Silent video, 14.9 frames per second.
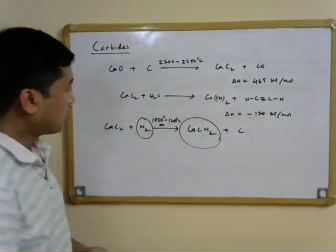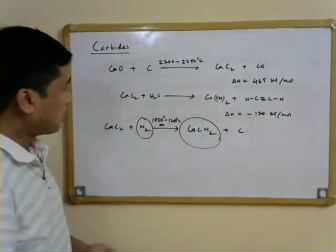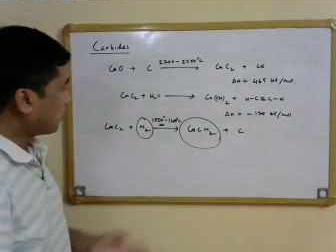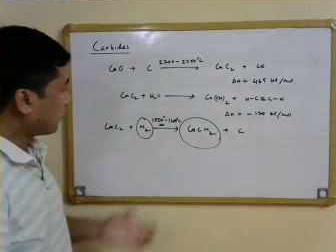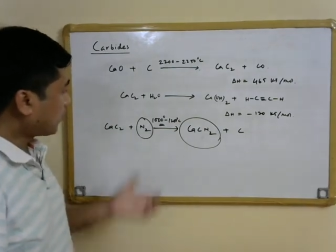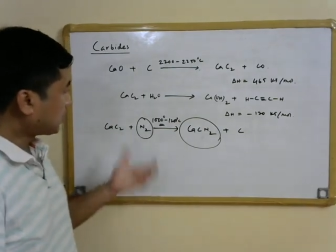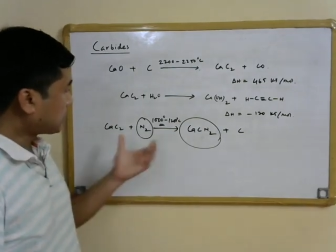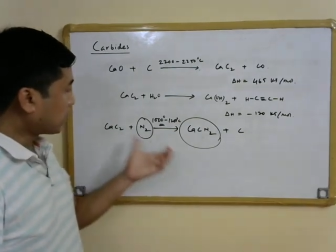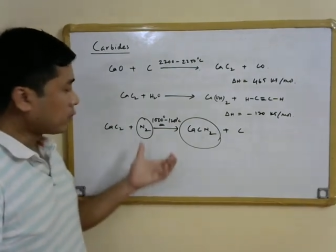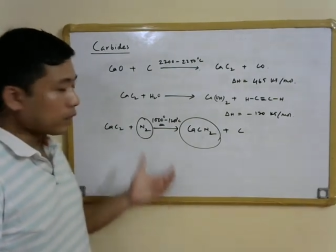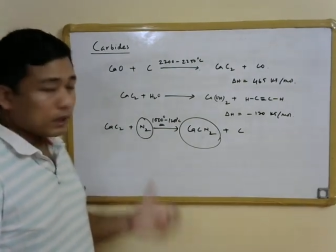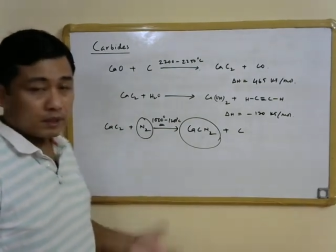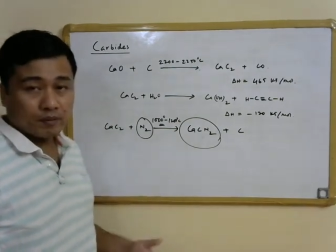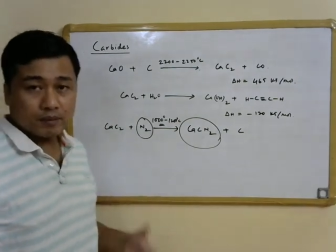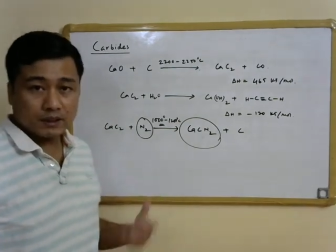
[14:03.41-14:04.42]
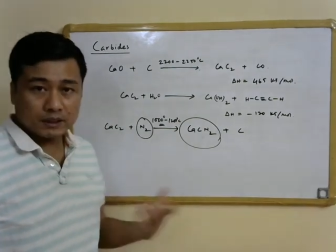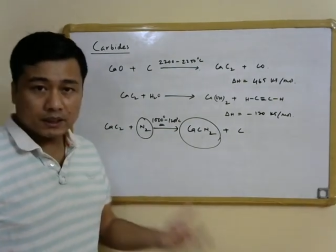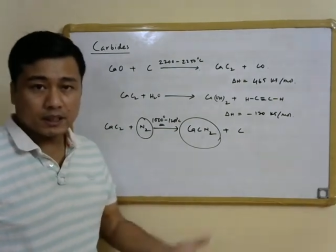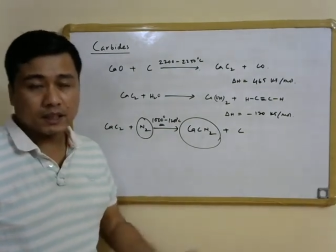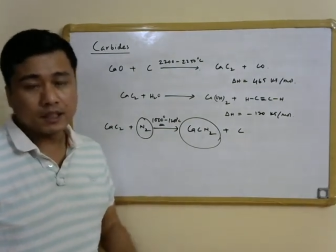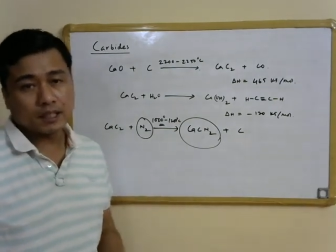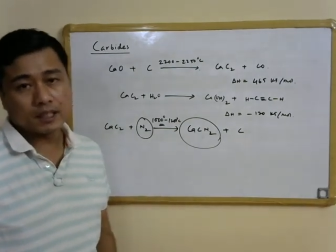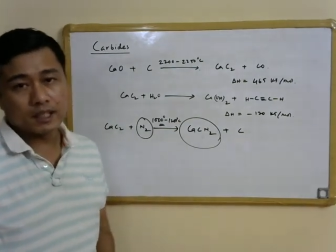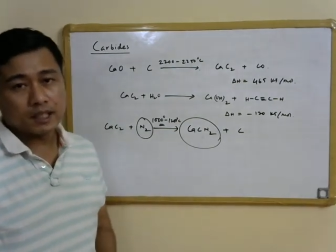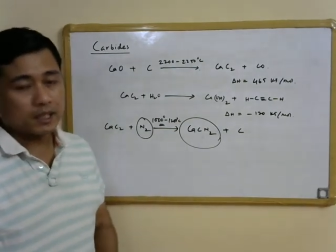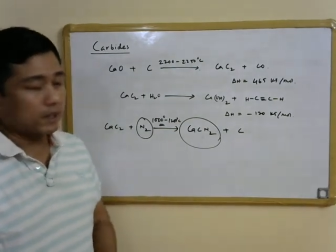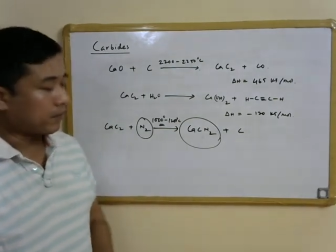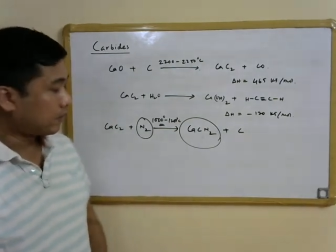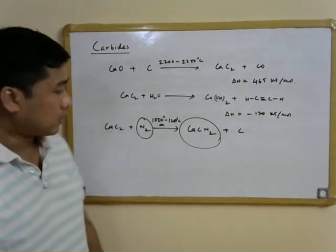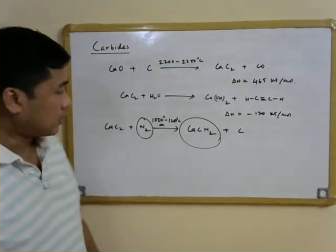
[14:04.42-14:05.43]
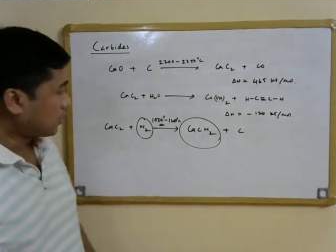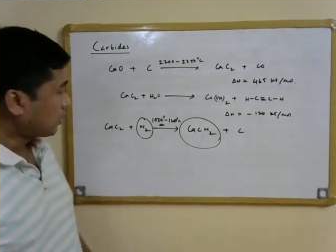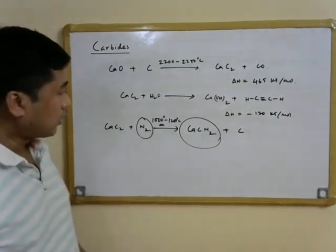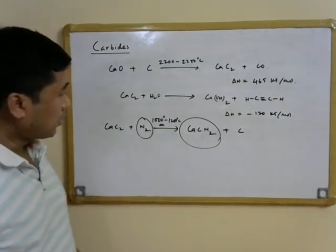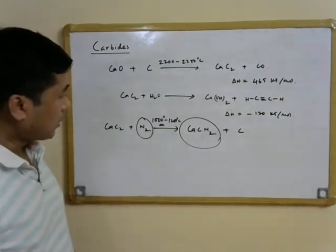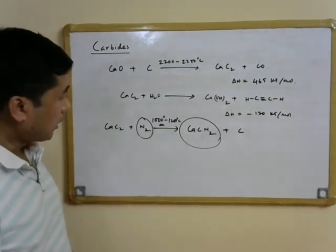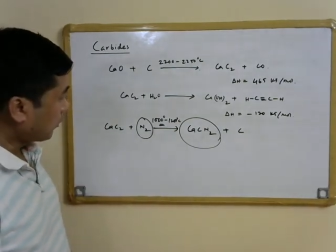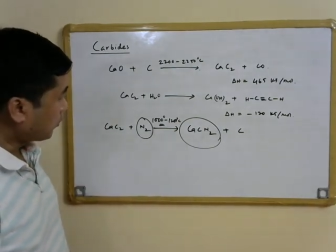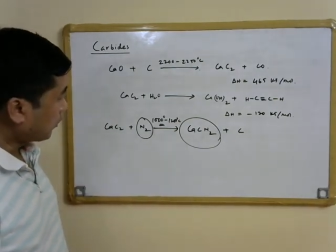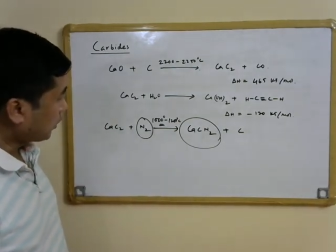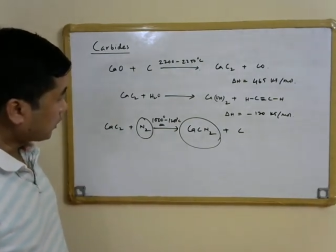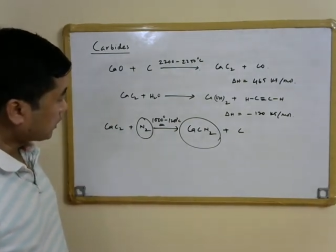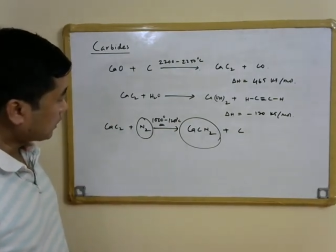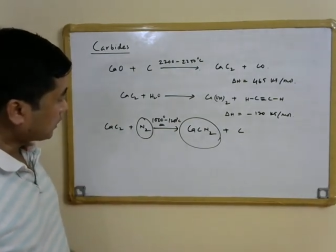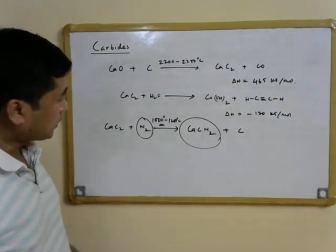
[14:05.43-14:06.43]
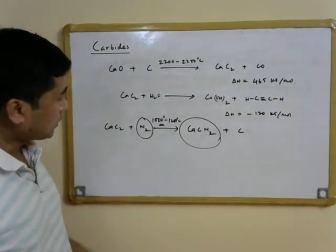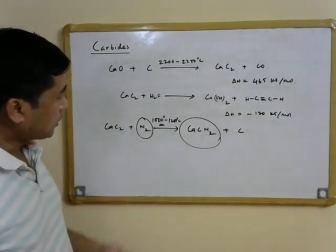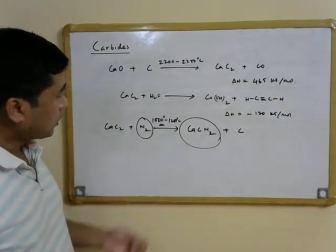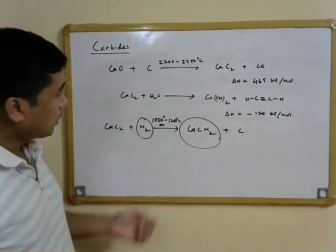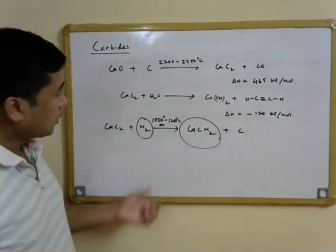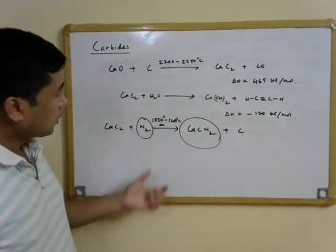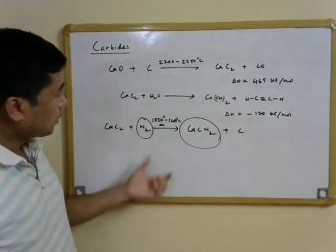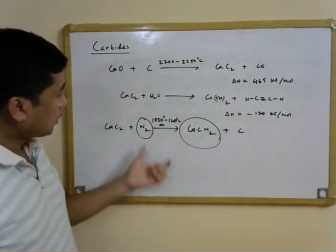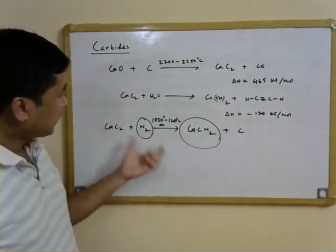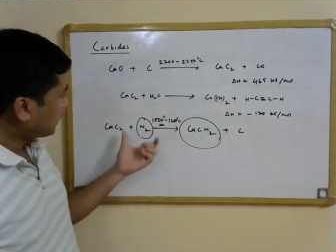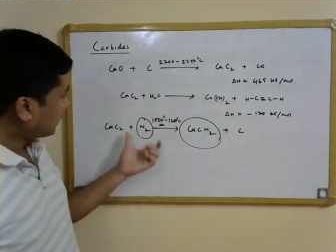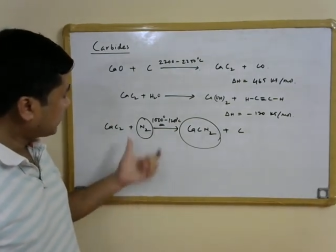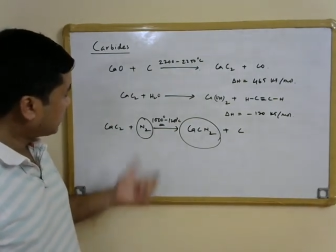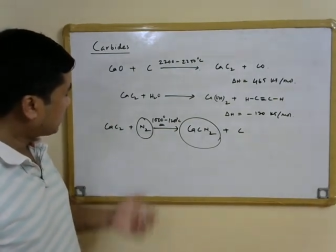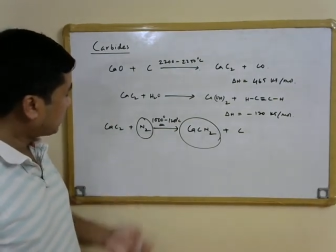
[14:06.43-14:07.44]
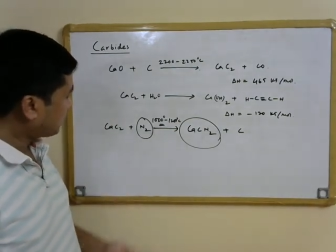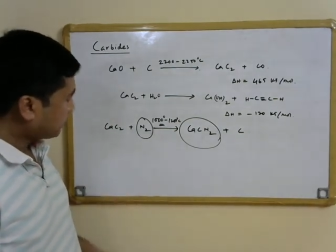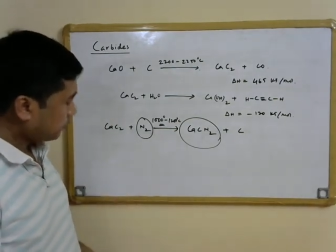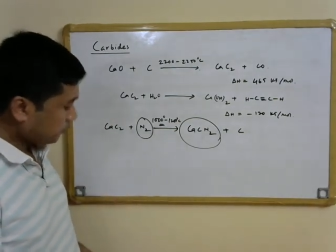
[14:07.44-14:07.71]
much lower temperature than the Haber's process. So this is